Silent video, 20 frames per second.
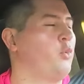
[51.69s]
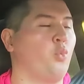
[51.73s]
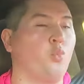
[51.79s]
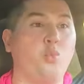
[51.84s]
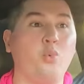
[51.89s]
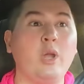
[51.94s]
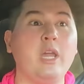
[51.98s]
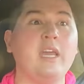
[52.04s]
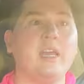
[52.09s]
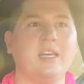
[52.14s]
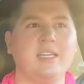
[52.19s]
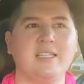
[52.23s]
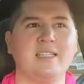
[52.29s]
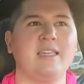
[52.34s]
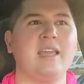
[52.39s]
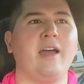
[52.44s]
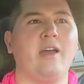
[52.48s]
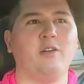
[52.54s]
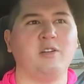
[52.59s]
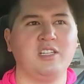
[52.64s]
weeks
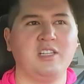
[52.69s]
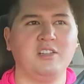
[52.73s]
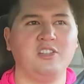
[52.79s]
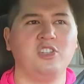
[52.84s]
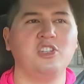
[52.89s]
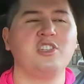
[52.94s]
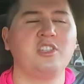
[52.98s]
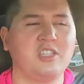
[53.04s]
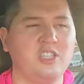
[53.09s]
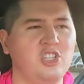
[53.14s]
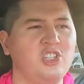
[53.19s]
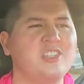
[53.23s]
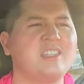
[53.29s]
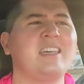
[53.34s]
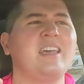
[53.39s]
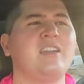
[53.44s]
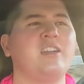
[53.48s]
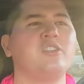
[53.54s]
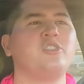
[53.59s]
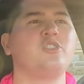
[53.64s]
now, to just
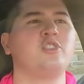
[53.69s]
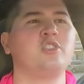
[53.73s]
get under